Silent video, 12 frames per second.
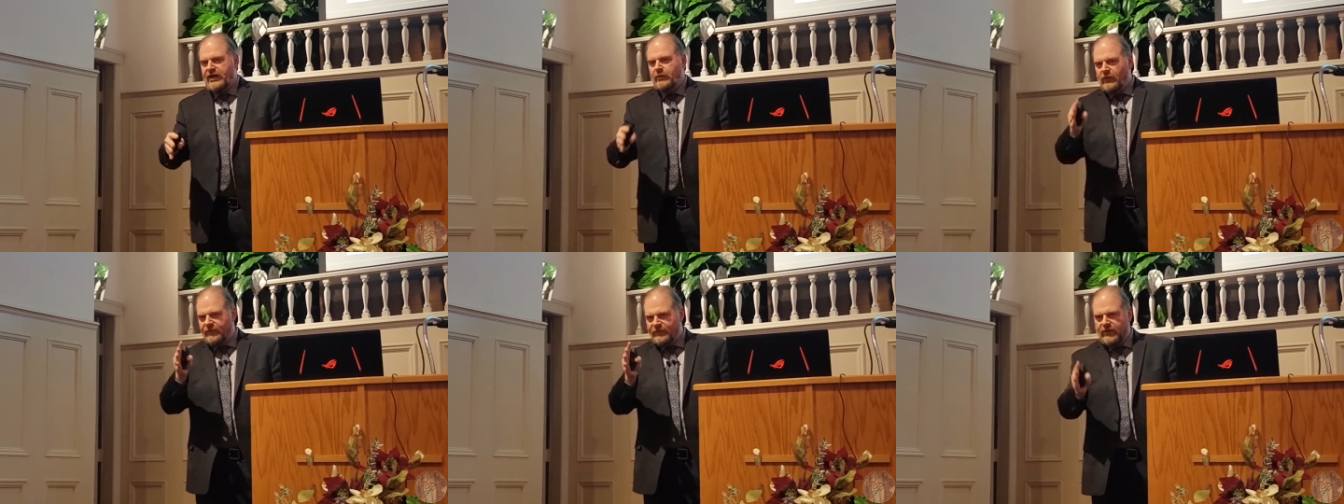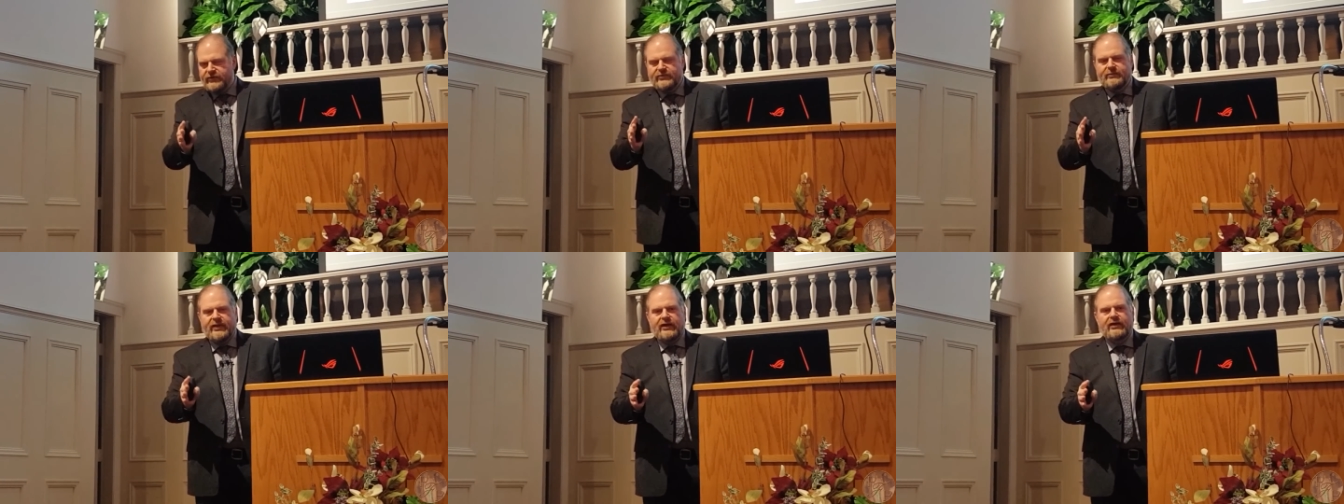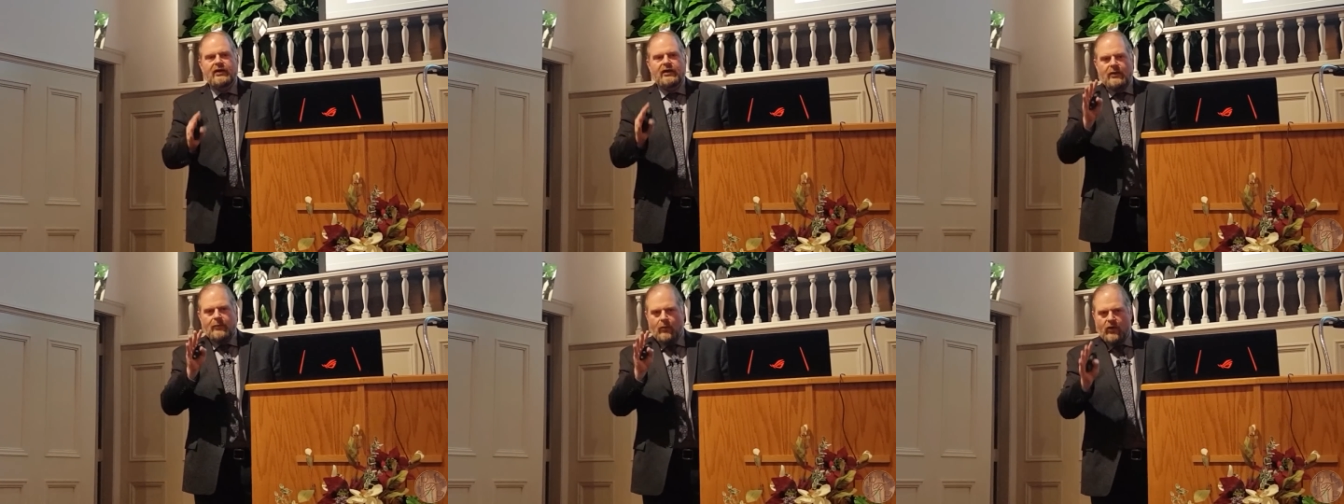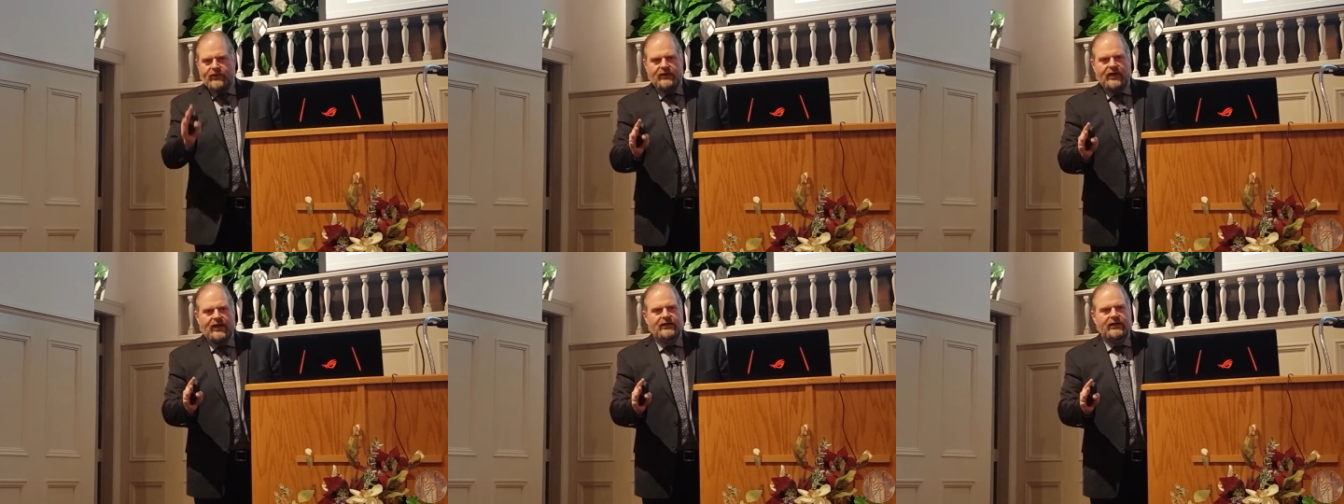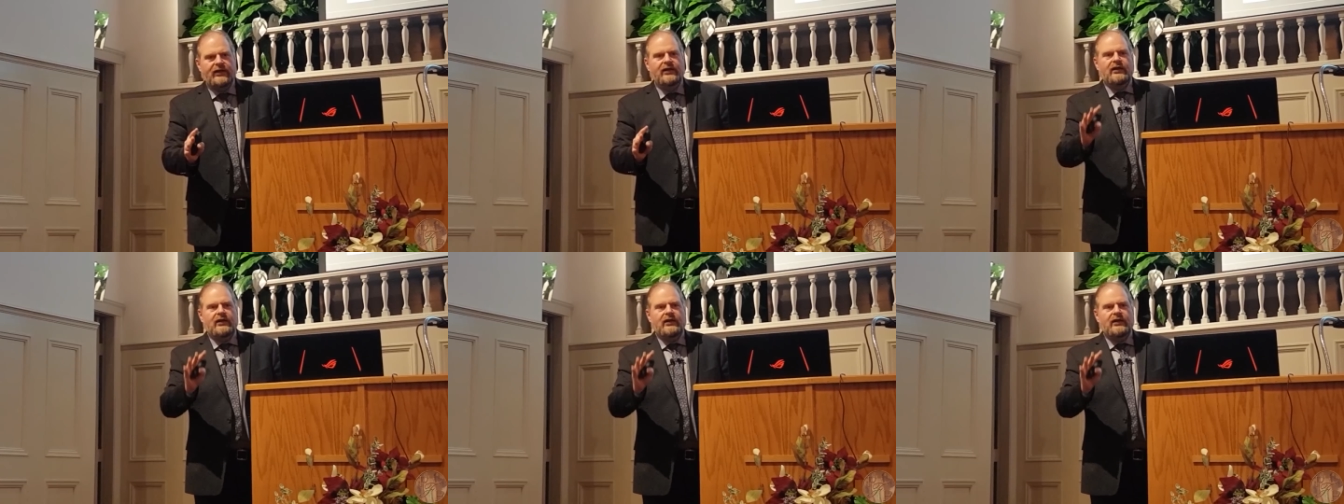it will first be, more than likely,